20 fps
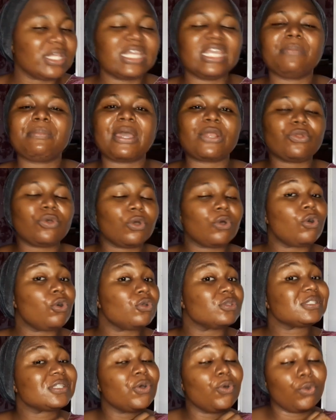It might not
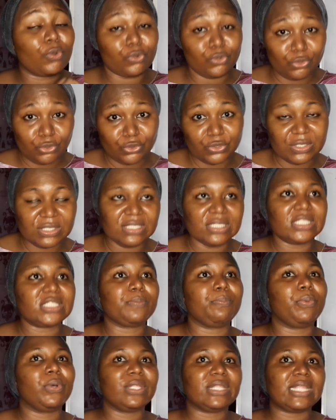cause ochronosis,
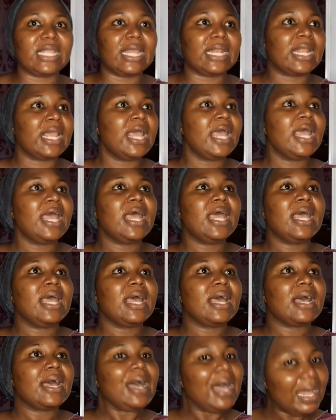but then
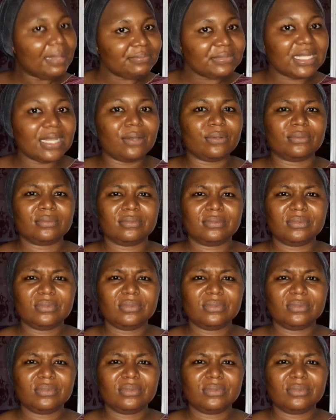calm down.